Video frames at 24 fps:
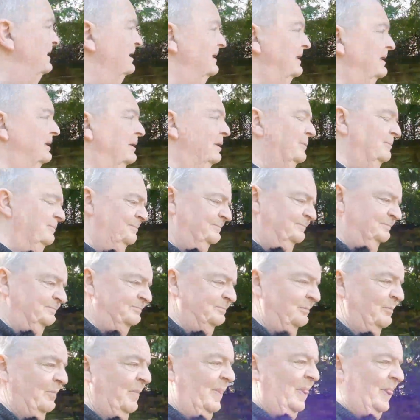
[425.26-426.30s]

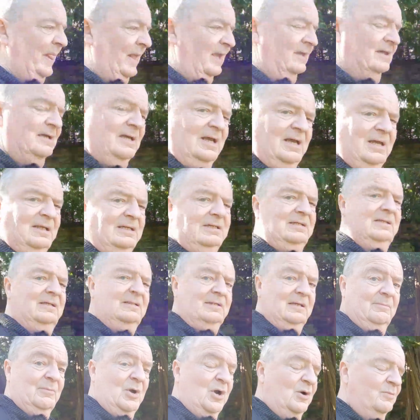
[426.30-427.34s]
and at
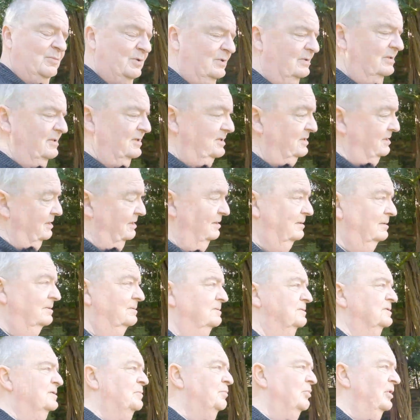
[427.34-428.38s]
the moment,
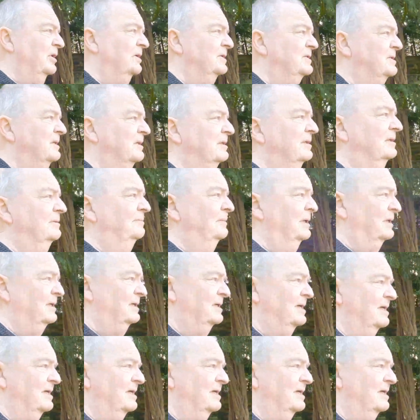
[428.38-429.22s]
springtime,